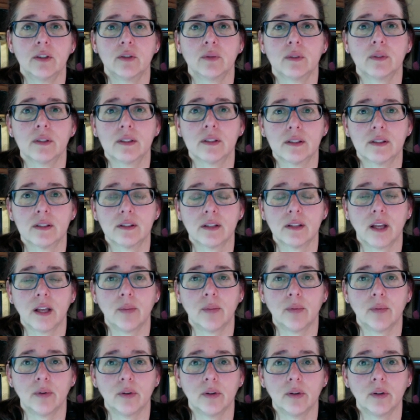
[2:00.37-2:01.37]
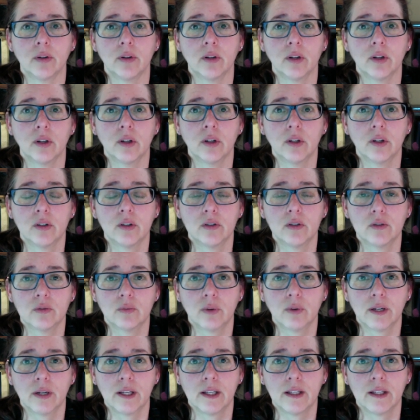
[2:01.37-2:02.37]
was April
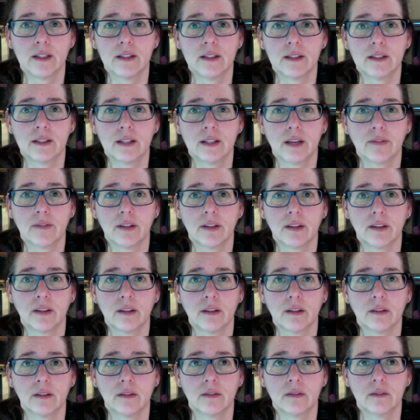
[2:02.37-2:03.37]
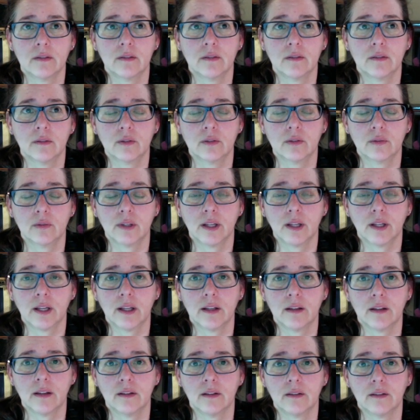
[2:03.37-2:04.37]
27th or 28th.
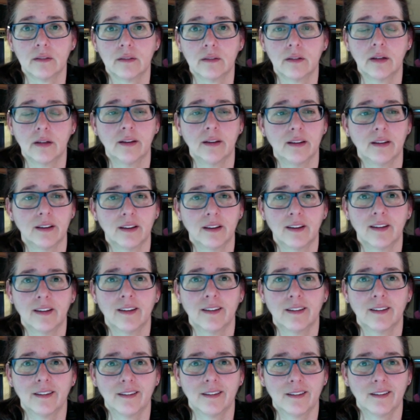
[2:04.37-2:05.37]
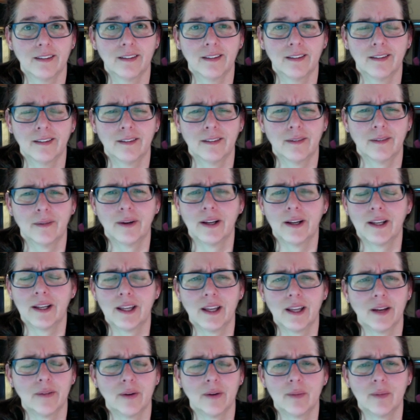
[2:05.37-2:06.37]
I don't know why I
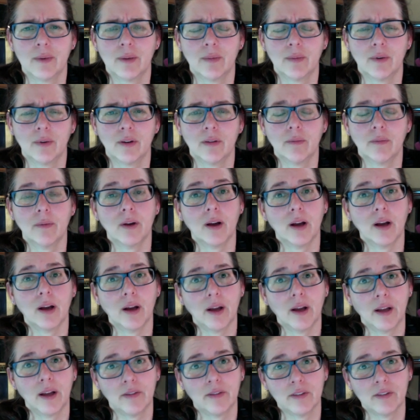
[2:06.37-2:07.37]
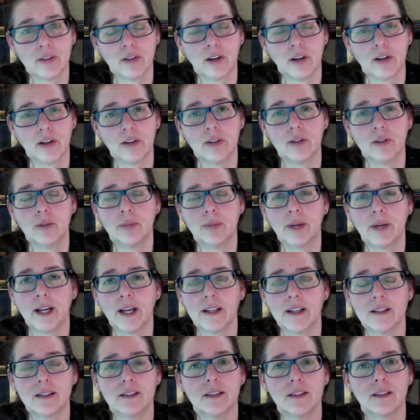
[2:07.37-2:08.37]
can't remember. I have a daughter who
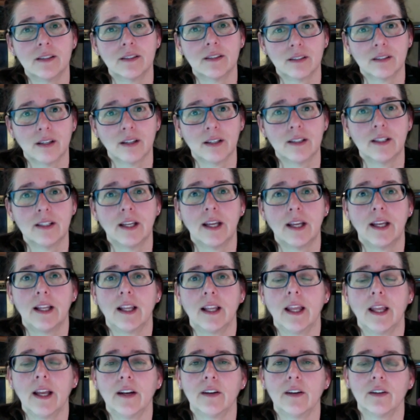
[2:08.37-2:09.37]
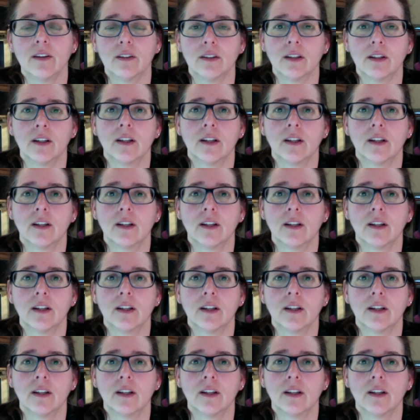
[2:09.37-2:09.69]
passed a day later,